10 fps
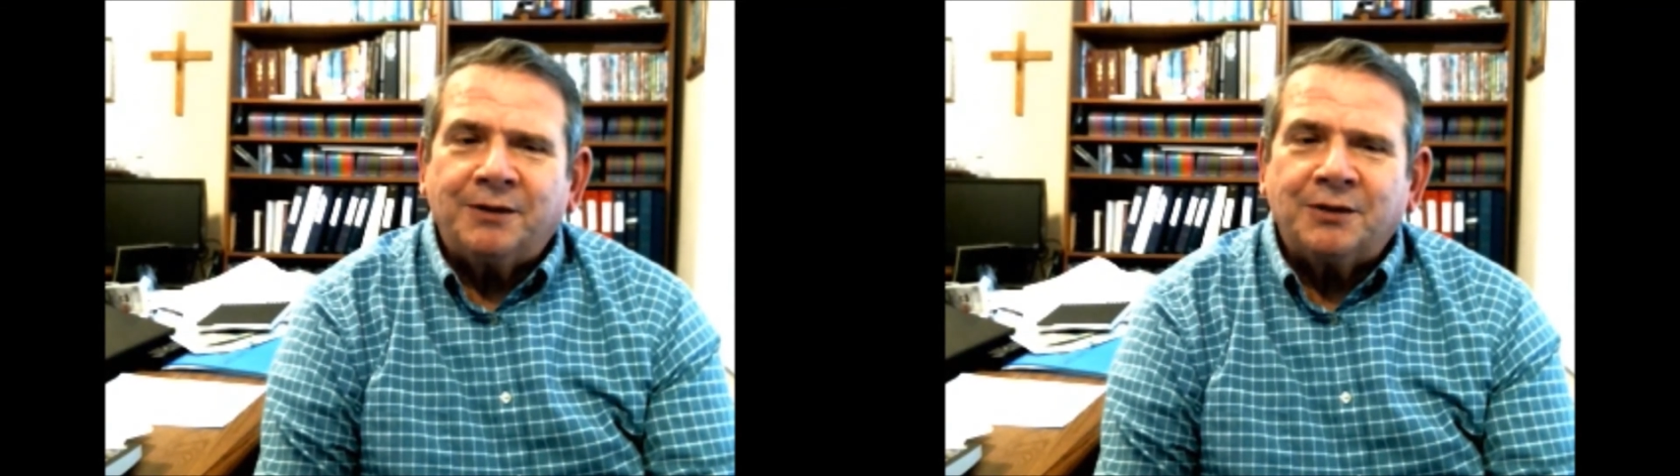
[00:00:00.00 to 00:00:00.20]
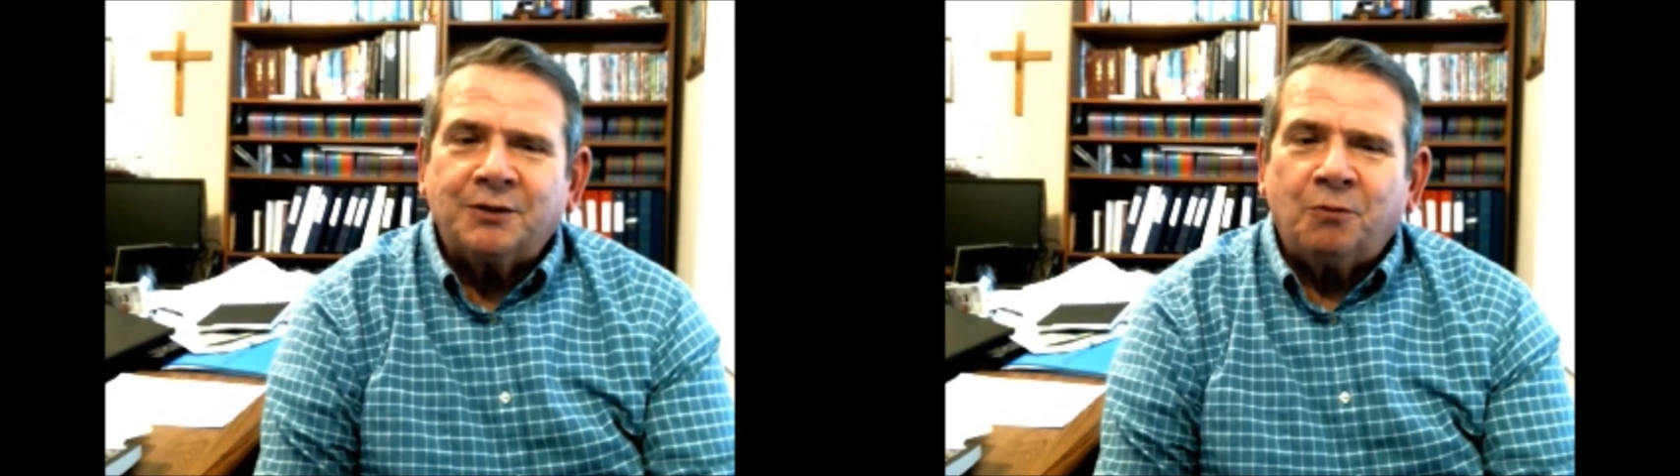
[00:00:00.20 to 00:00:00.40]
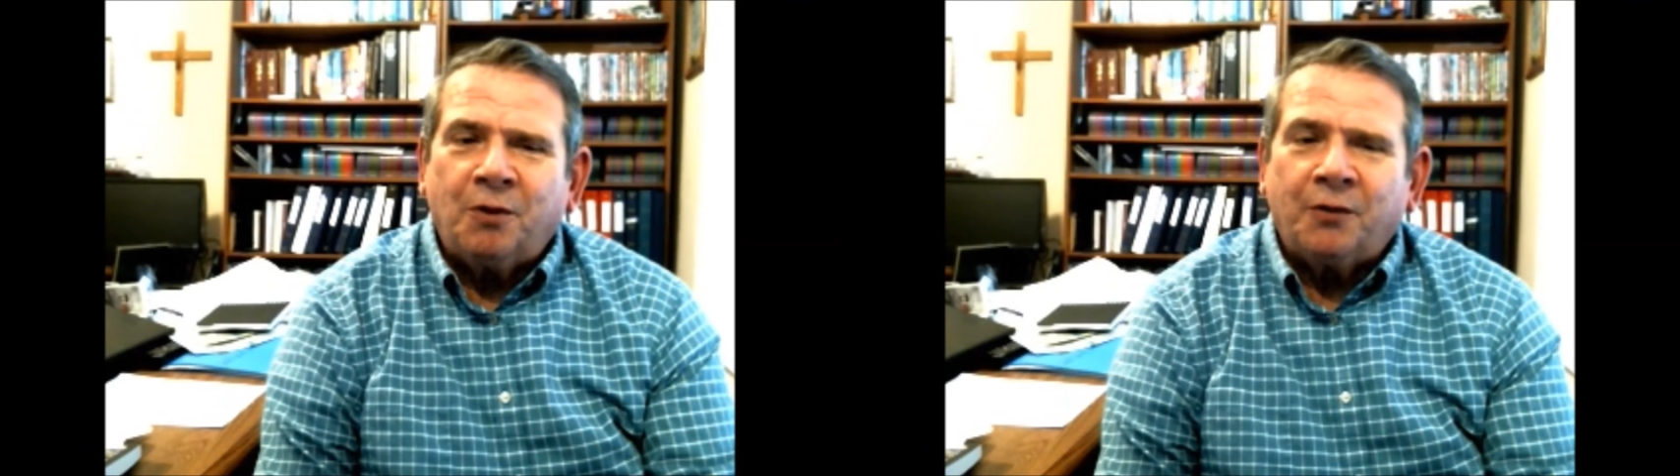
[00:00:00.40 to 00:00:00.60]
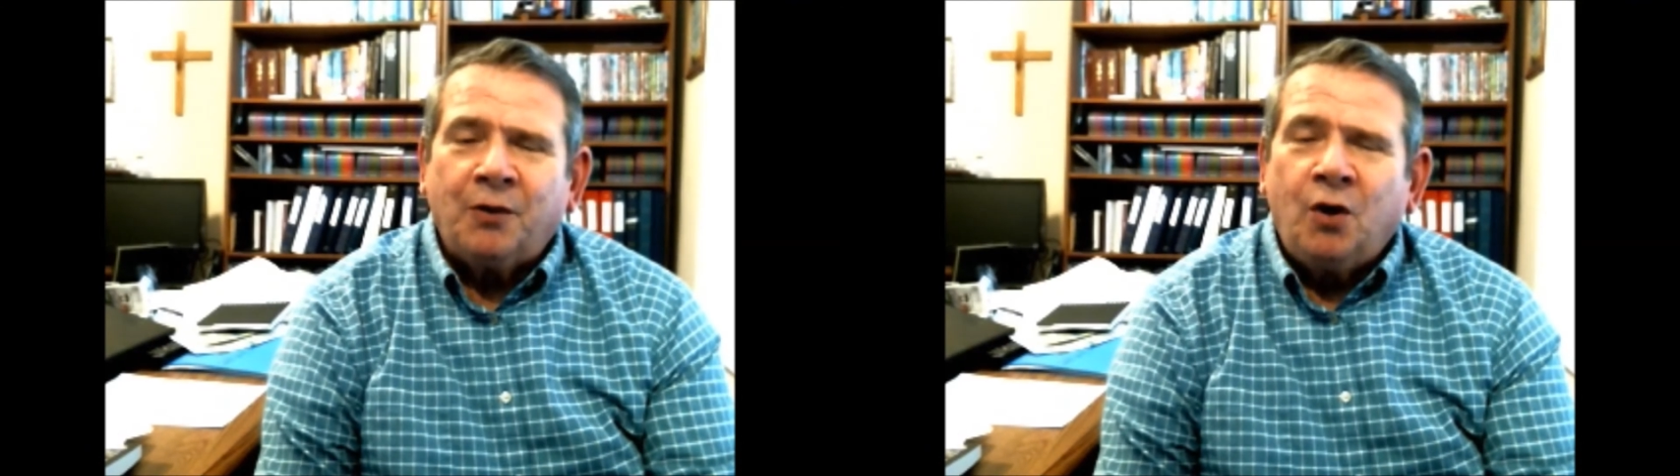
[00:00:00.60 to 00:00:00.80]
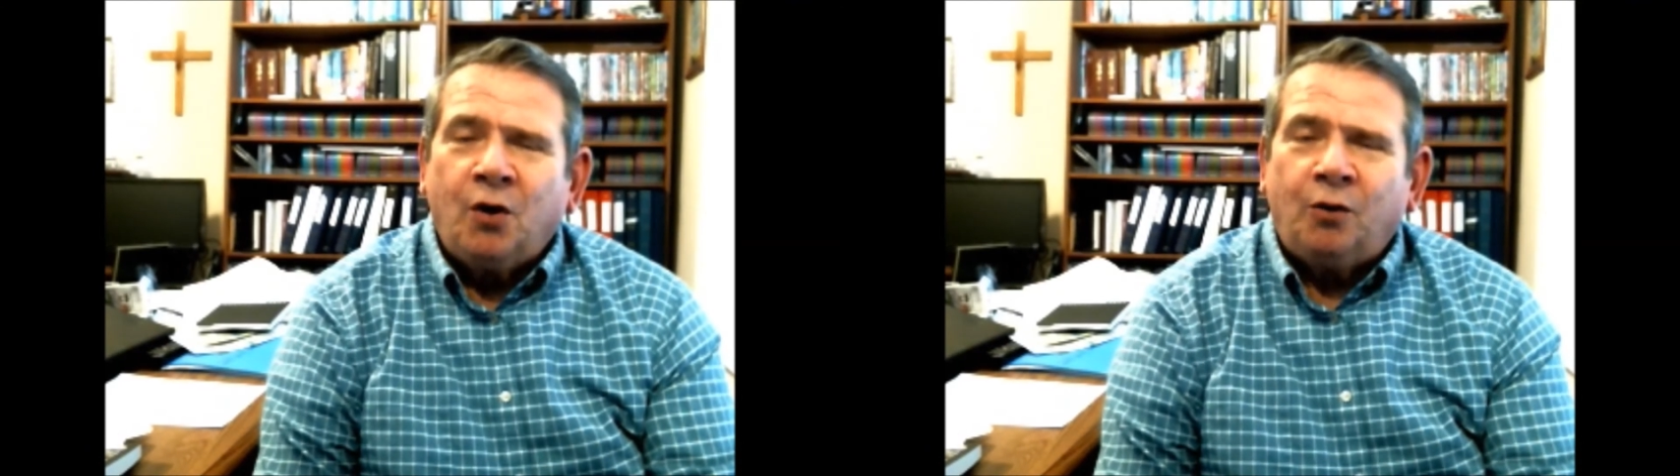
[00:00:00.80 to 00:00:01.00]
Is this
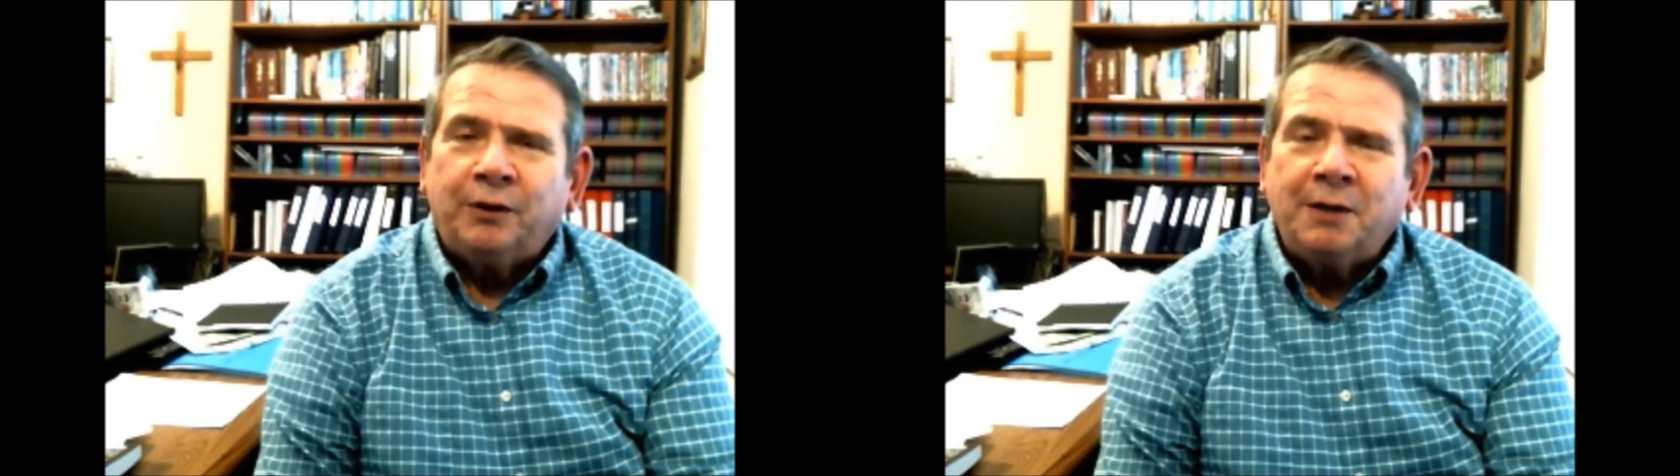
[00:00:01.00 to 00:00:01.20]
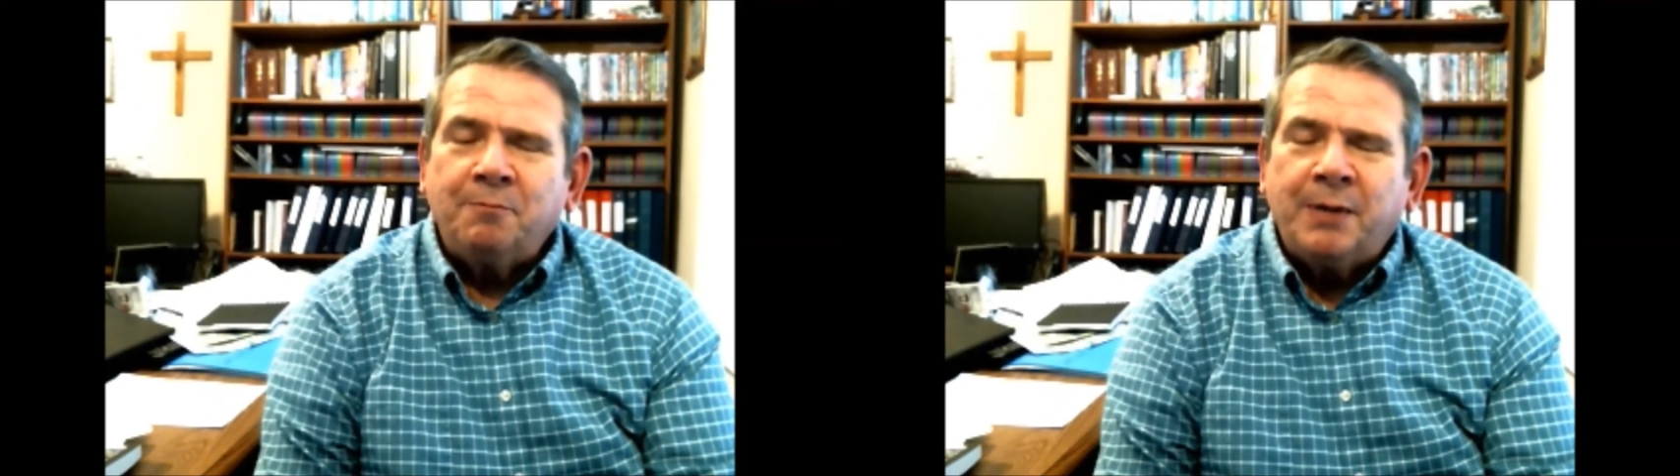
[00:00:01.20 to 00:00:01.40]
worth holding